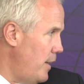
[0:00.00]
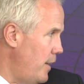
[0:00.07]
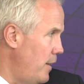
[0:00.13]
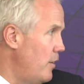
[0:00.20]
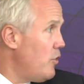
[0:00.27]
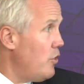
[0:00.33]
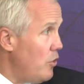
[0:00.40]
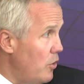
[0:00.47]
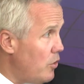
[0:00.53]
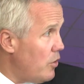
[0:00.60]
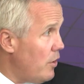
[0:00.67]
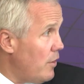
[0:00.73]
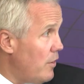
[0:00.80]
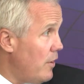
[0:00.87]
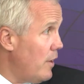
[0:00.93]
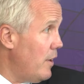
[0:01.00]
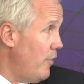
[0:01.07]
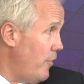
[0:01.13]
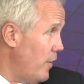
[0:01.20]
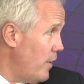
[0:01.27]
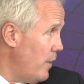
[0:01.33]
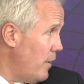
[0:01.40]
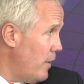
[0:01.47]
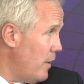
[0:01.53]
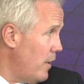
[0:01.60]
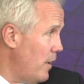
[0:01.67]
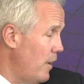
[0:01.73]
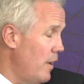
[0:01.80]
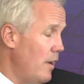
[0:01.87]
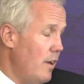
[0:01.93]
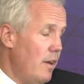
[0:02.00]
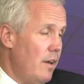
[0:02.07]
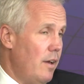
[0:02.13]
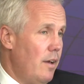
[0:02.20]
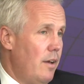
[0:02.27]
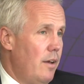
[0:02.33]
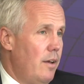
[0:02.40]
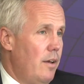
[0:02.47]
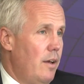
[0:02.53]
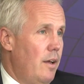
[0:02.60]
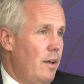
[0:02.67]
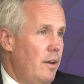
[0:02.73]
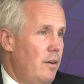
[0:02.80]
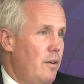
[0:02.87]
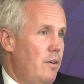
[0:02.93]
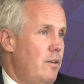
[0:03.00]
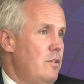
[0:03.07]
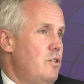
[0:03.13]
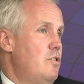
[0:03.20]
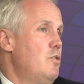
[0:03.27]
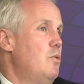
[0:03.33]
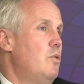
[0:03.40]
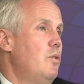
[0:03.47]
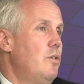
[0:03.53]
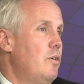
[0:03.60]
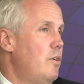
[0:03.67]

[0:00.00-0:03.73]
is usually significant, and short